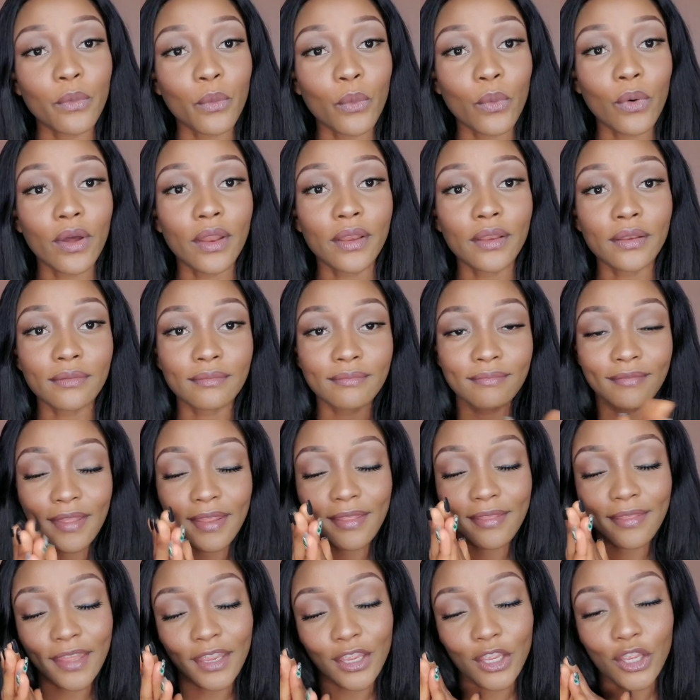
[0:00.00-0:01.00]
one.
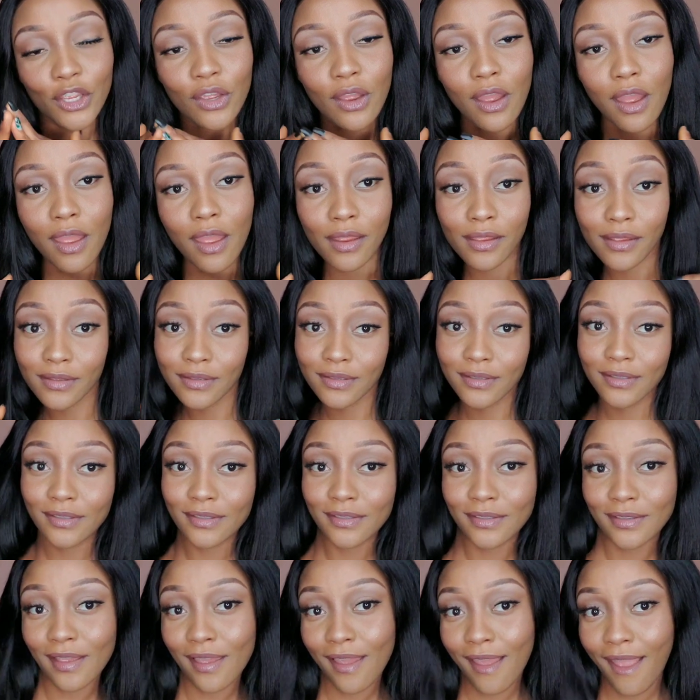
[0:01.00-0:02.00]
Thank you
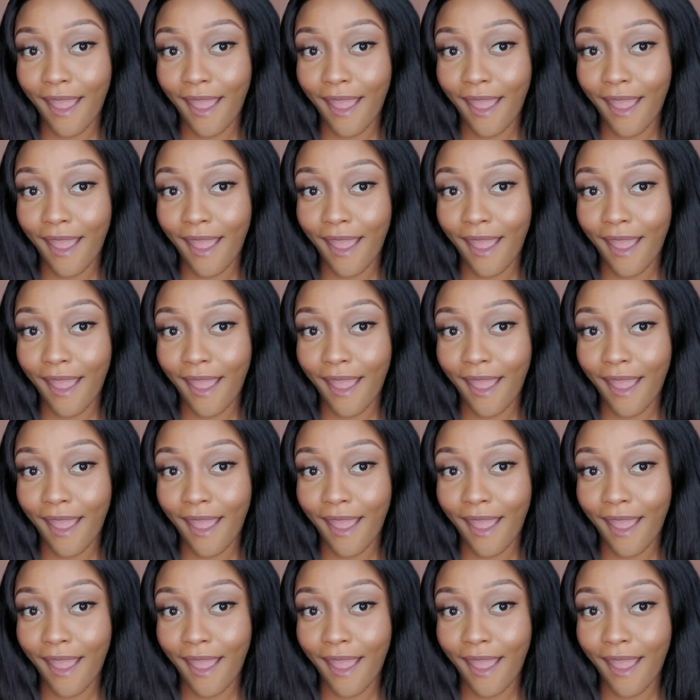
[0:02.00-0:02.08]
guys.